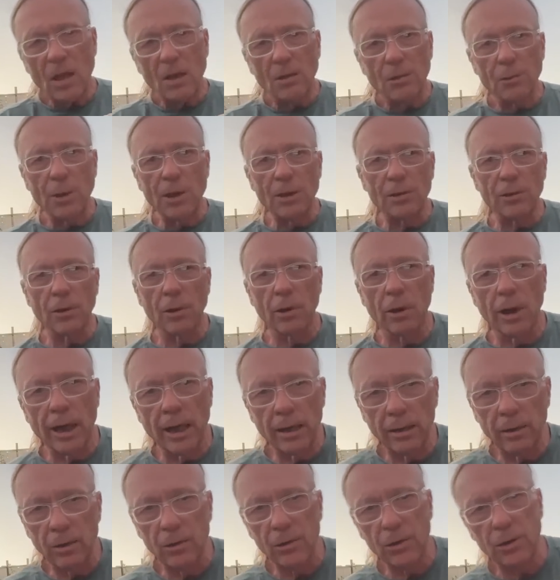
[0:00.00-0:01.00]

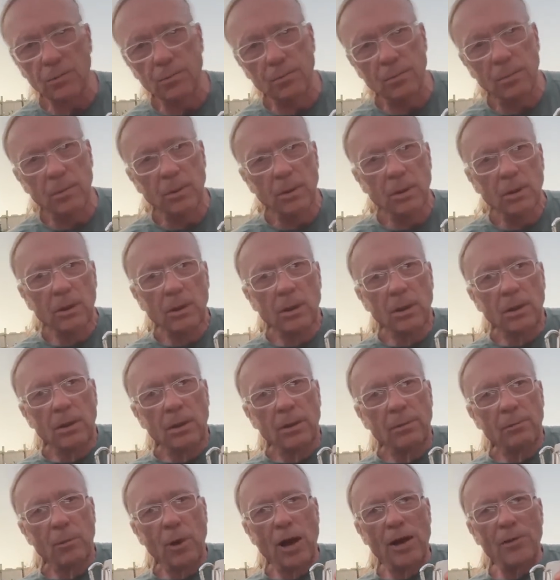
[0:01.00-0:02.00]
3:30, do some
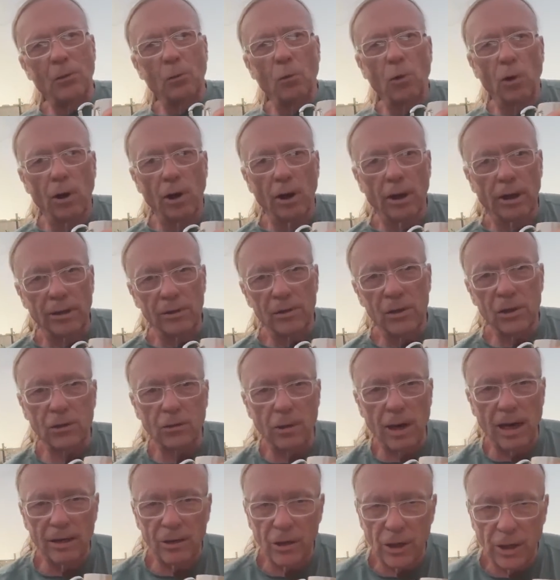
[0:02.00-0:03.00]
breath work and
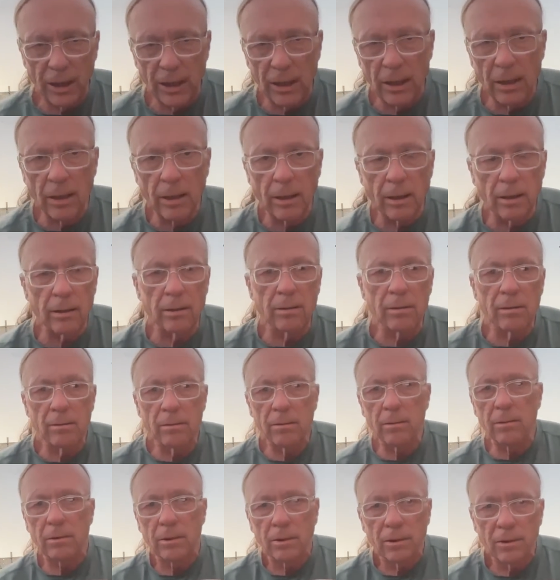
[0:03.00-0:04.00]
stretching and
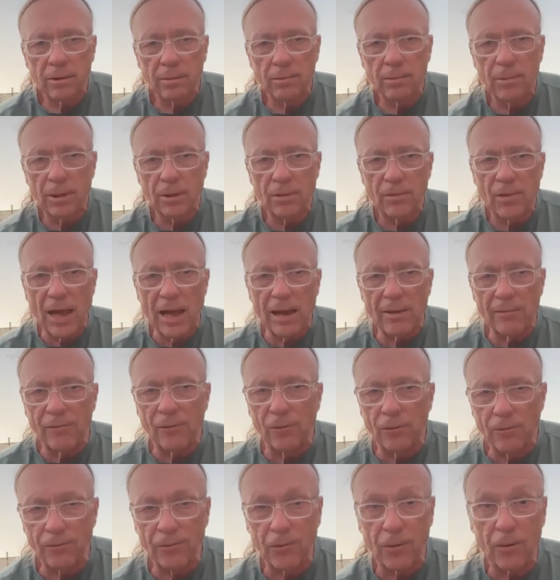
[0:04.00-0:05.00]
be
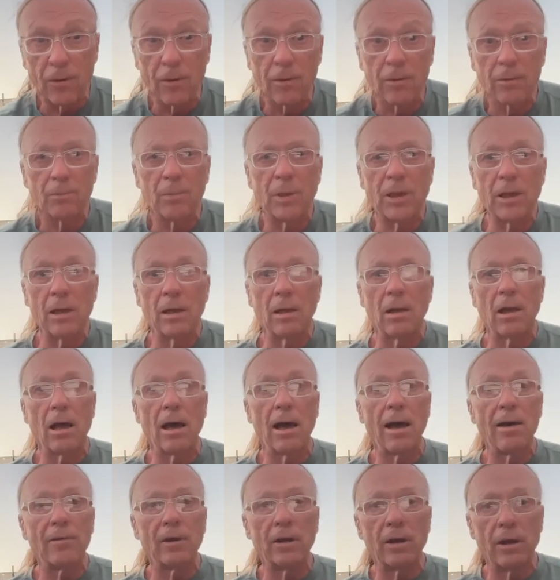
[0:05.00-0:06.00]
thankful for being
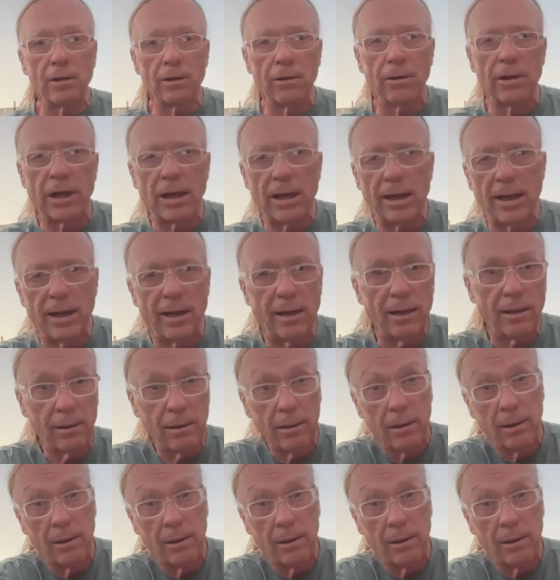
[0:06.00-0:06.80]
alive another day,